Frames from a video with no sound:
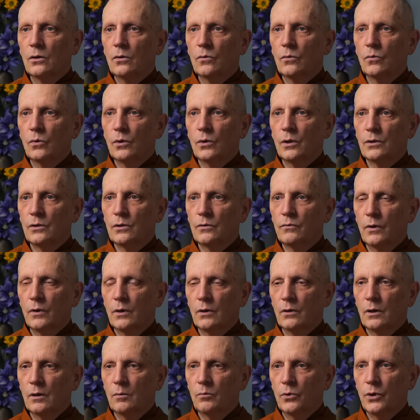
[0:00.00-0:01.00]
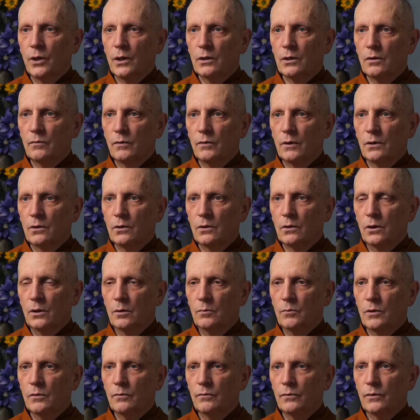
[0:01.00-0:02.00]
was very impressive in
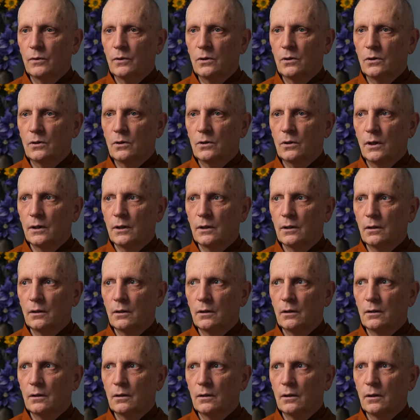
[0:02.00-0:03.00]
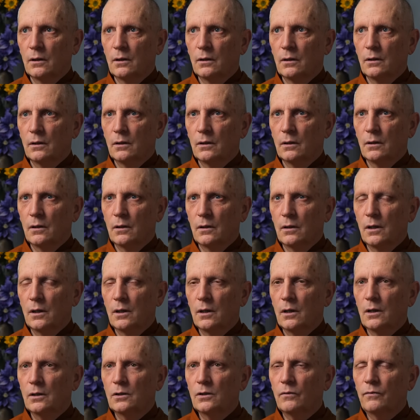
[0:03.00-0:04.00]
terms of just like
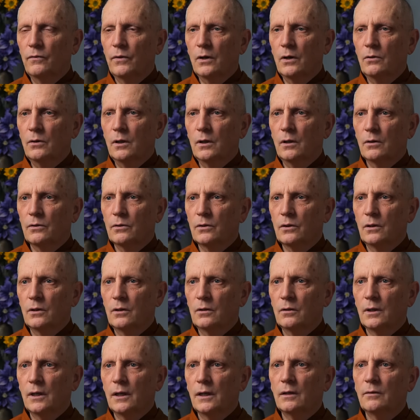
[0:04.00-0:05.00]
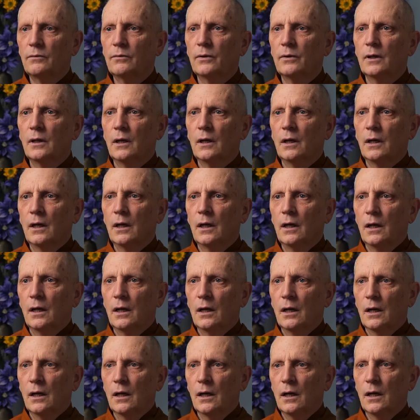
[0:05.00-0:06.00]
it, it's a very austere life.
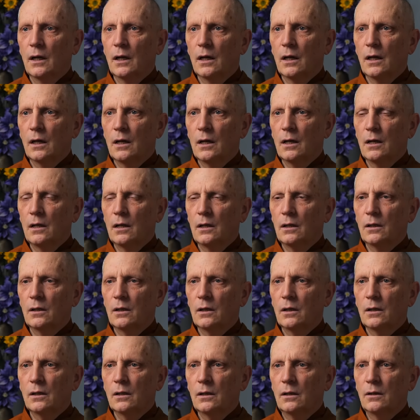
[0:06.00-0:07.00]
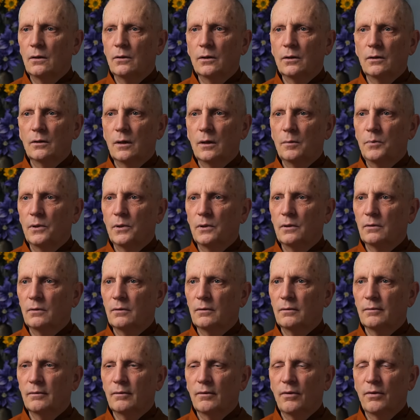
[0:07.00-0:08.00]
It you know you're up at
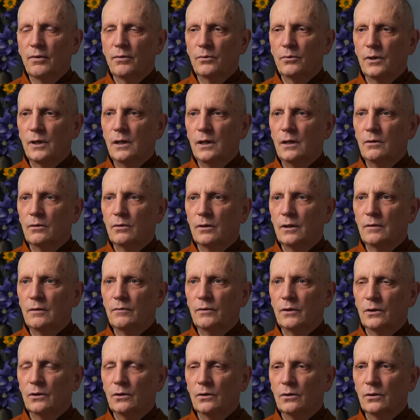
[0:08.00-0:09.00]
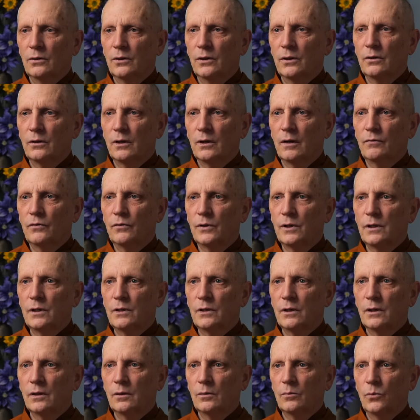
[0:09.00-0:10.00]
three or even earlier every
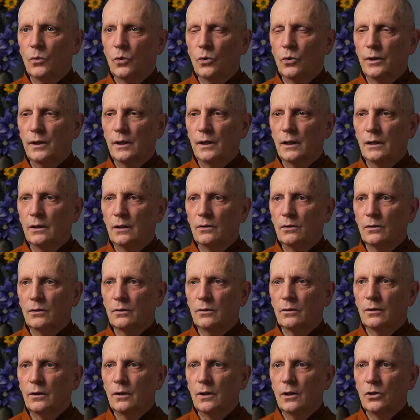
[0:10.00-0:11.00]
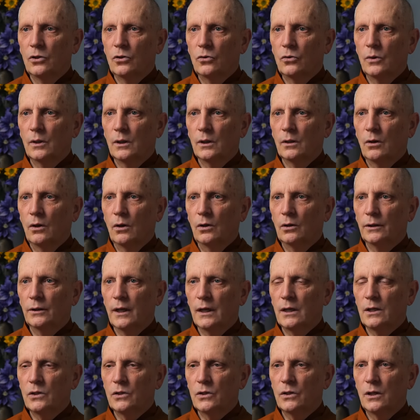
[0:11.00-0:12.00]
single morning. You're doing all
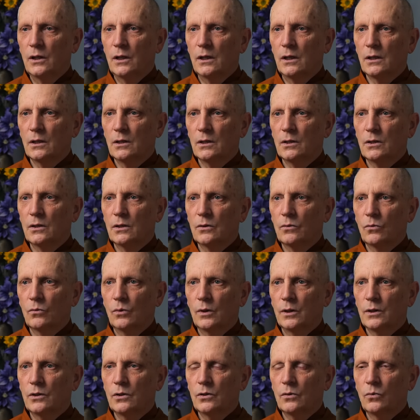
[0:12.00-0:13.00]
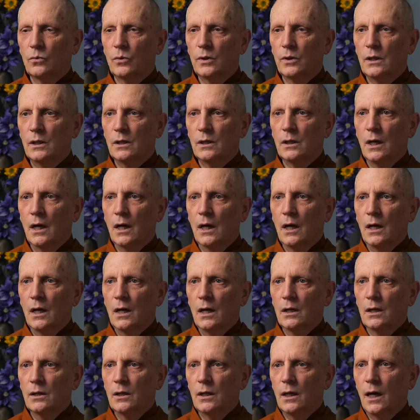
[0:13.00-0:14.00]
night sittings once a week.
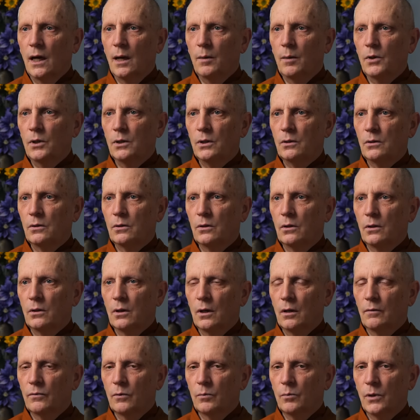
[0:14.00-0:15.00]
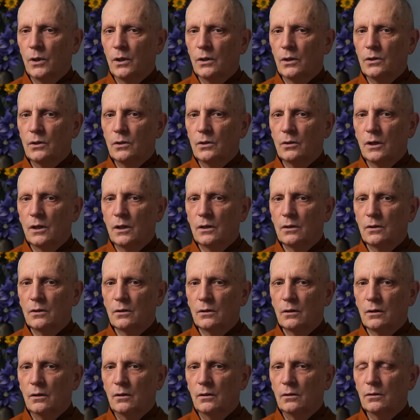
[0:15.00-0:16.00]
The abbot of the monastery
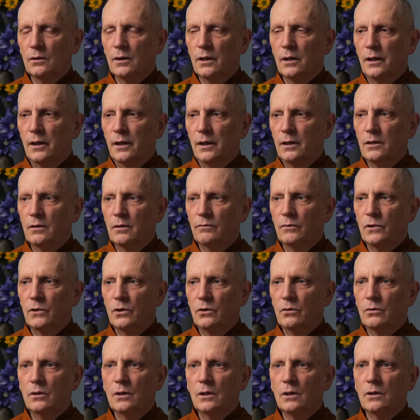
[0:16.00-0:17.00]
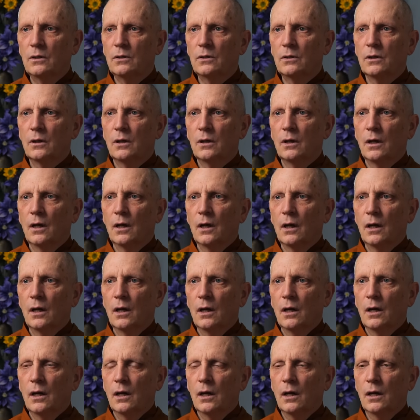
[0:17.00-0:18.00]
has all kinds of duties.
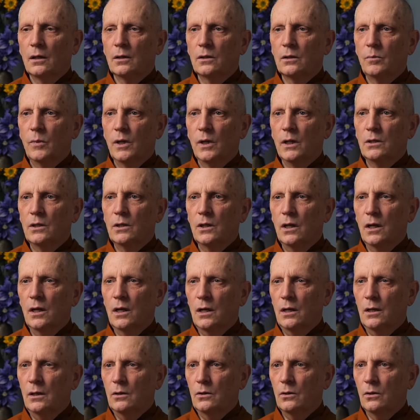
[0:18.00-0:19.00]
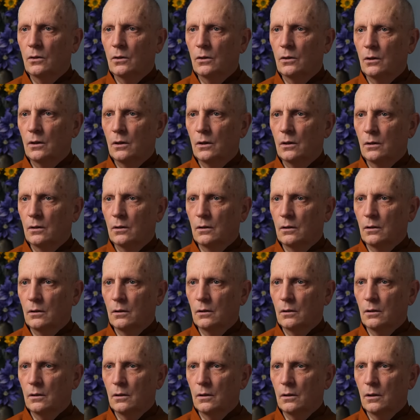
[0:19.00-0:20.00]
And to maintain your
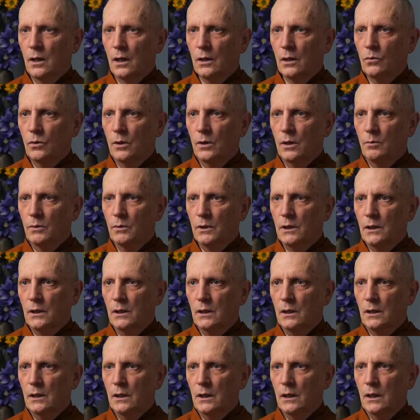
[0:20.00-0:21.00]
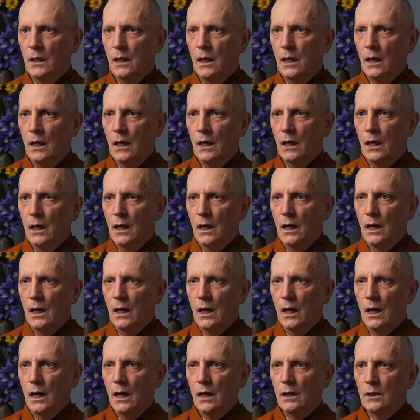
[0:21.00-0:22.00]
equanimity
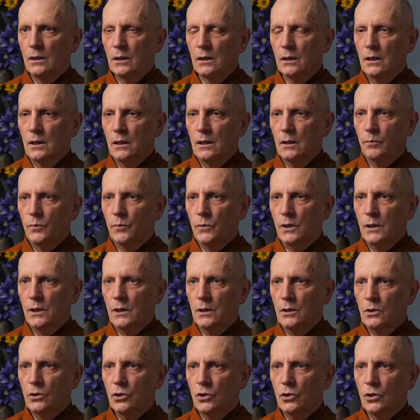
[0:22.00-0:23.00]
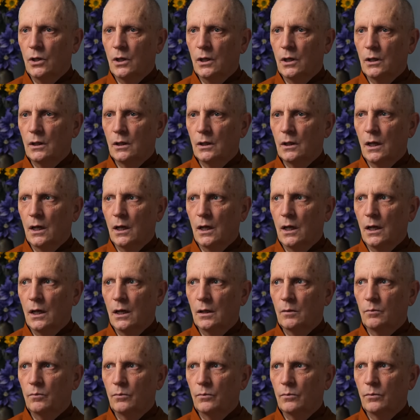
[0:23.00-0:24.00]
and to keep teaching
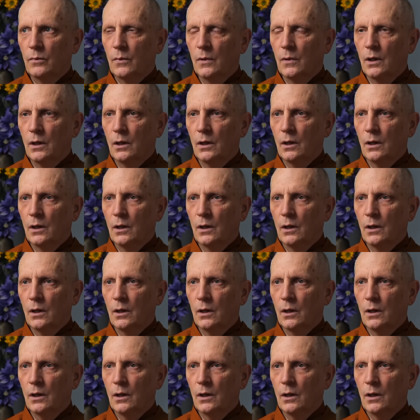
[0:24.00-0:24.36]
and